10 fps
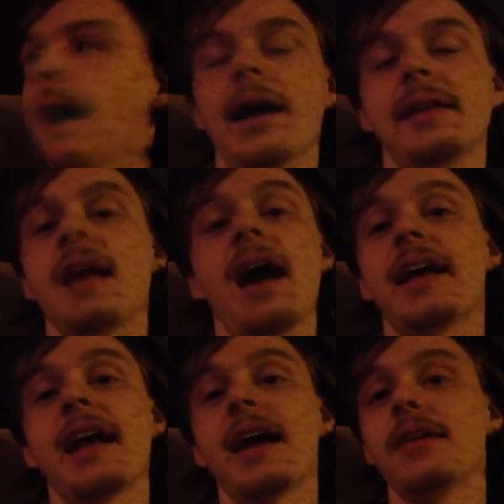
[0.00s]
I
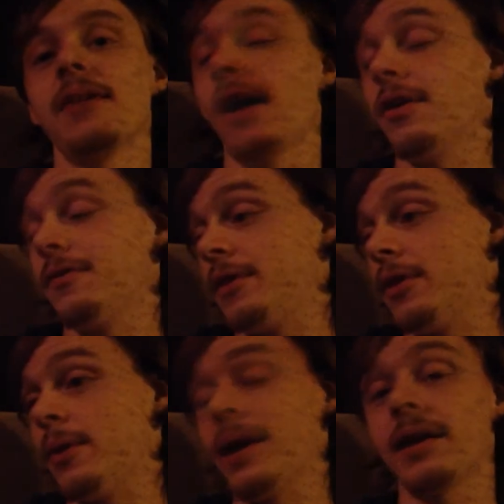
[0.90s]
don't
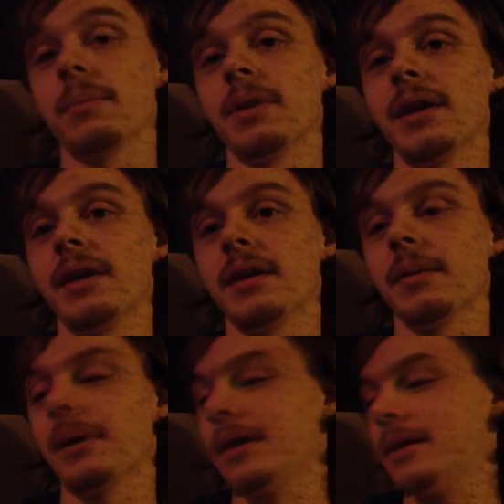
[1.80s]
feel right complaining
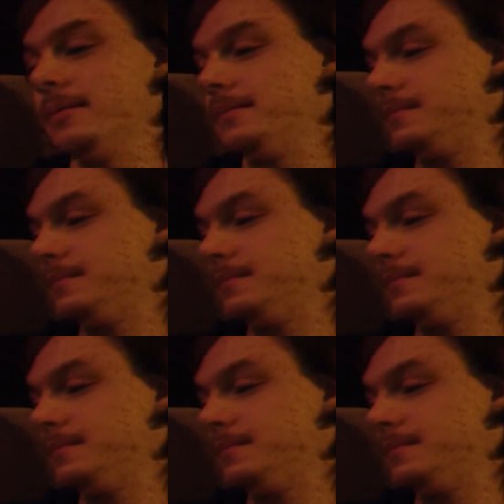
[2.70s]
about it.